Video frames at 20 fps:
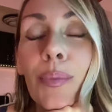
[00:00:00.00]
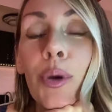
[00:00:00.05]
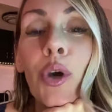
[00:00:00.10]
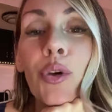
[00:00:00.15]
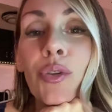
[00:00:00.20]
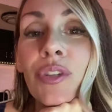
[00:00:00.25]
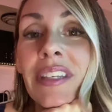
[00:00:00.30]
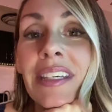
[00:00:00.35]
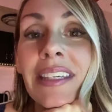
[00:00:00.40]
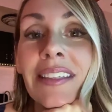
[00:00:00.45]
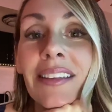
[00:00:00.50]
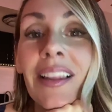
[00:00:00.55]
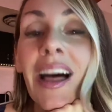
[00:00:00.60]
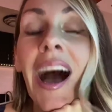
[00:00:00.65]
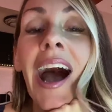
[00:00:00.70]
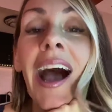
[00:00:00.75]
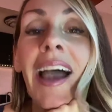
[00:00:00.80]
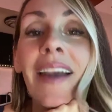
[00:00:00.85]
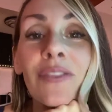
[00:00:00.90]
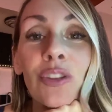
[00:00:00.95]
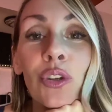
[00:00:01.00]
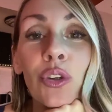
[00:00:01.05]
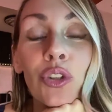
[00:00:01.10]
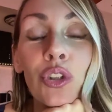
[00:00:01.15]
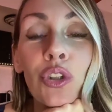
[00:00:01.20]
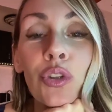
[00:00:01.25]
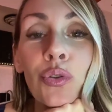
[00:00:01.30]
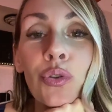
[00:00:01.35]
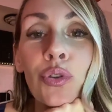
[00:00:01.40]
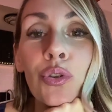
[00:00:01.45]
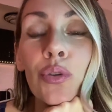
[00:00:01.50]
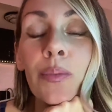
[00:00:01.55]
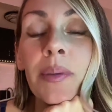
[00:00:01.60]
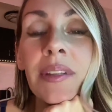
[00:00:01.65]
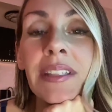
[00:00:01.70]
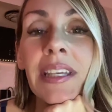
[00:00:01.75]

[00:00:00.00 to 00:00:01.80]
post these lives on YouTube.